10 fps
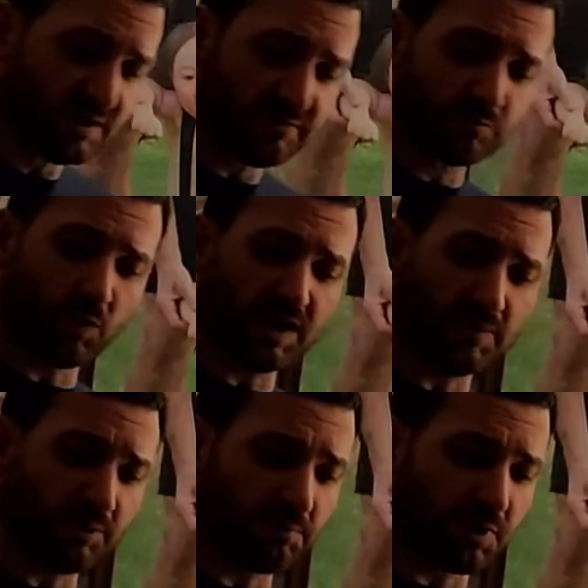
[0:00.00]
lived way
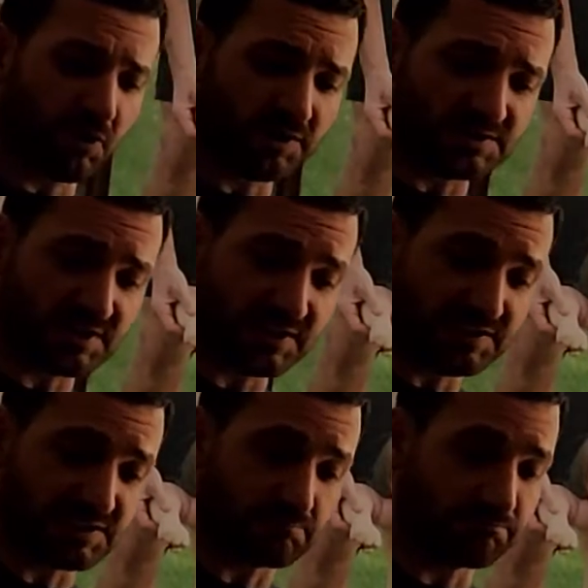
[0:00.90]
up on Boggan's
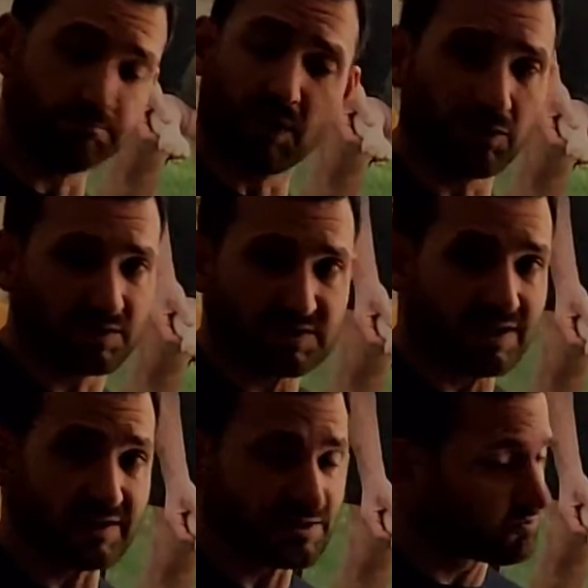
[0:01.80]
Heights, and Boggan's
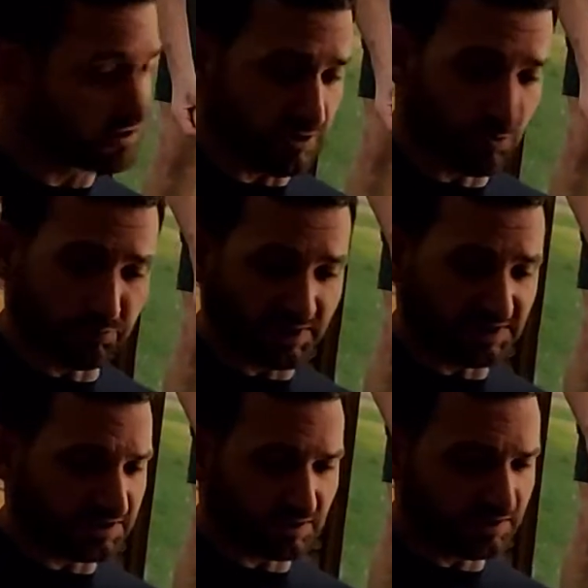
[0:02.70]
Heights was no
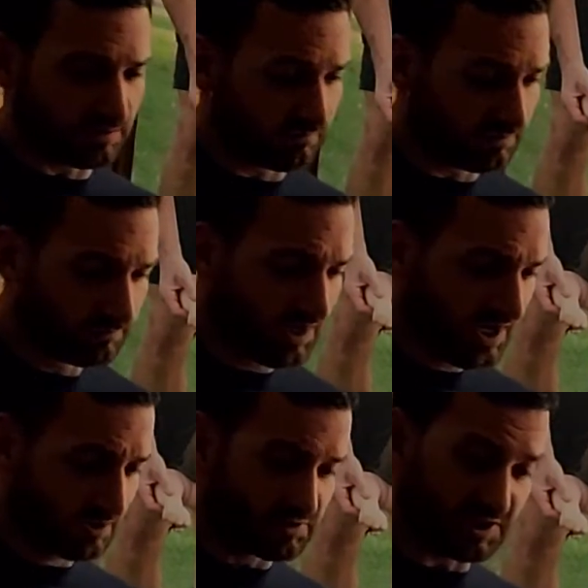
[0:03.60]
place to live.
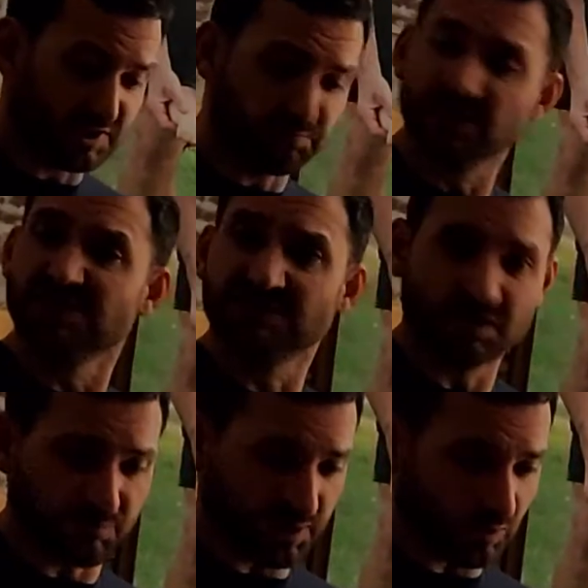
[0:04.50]
It was a good place to
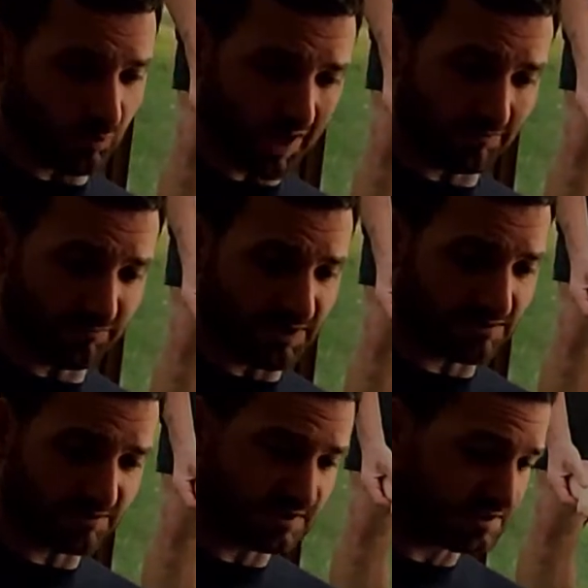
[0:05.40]
go and pick
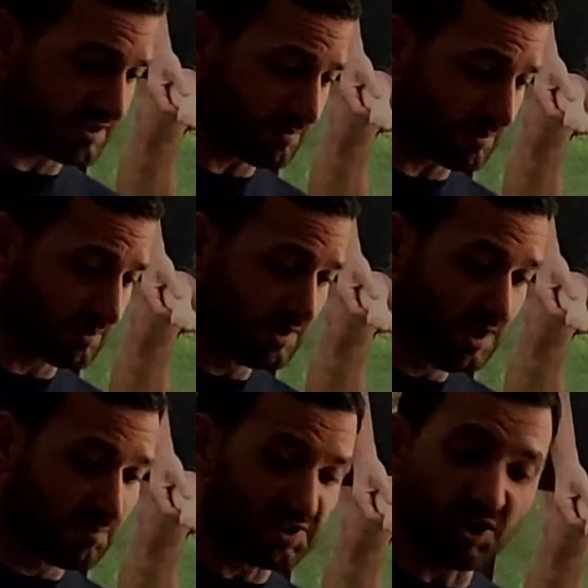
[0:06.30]
wildflowers in the summer,
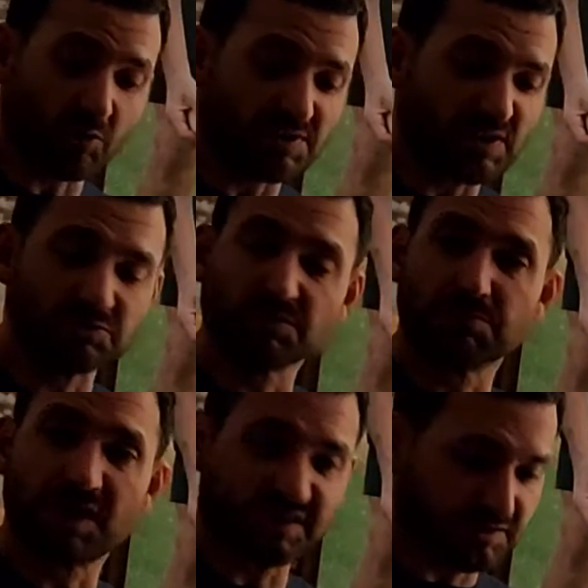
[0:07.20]
but you always held your
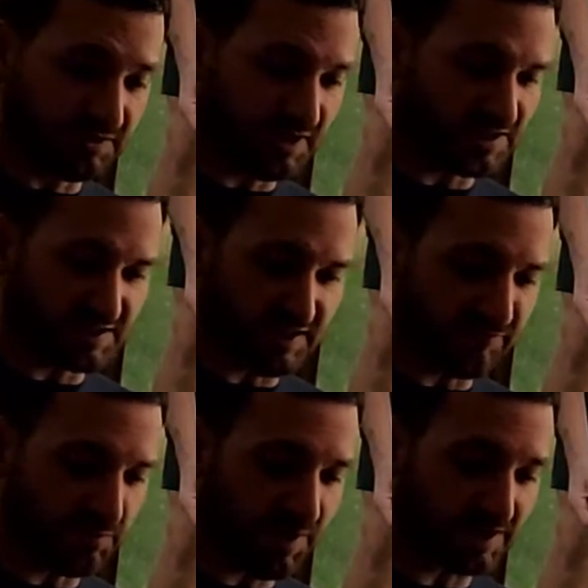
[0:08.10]
breath till you got
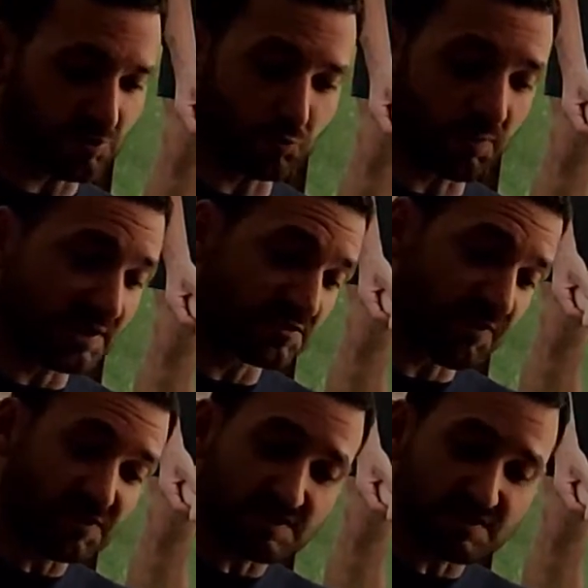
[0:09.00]
safely past Old Man
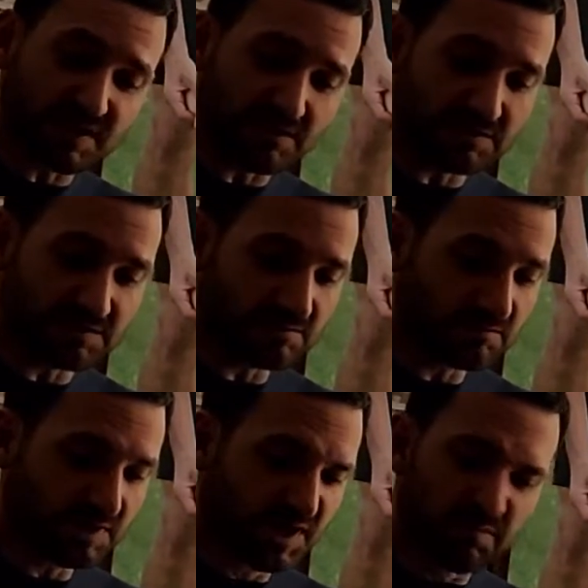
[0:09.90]
Svensson's house.
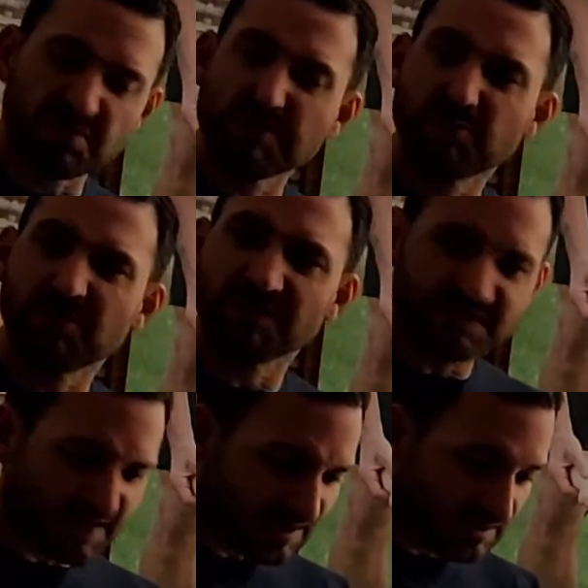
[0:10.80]
People in the
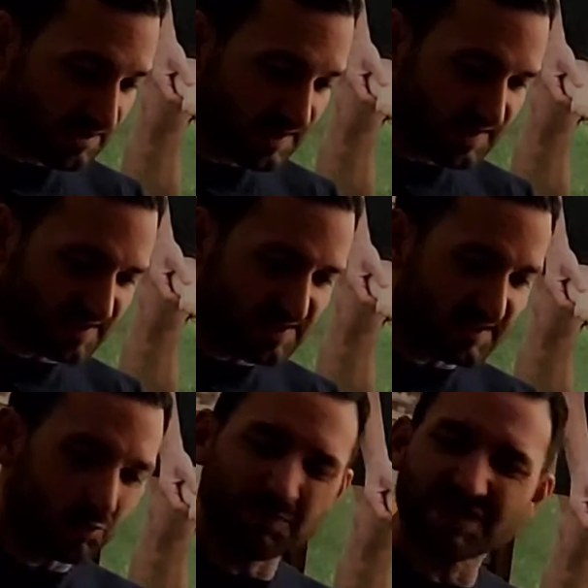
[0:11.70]
town, they said
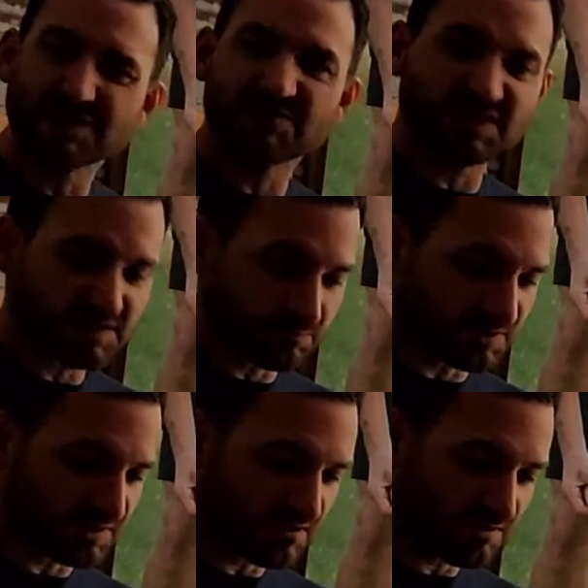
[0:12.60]
Old Man Svensson
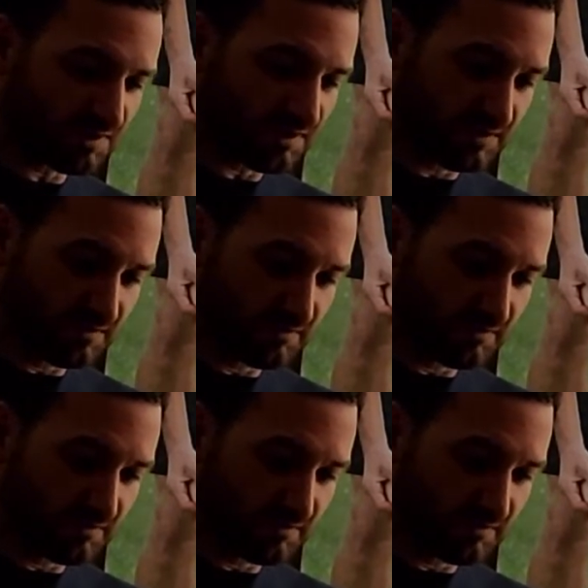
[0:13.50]
was no good.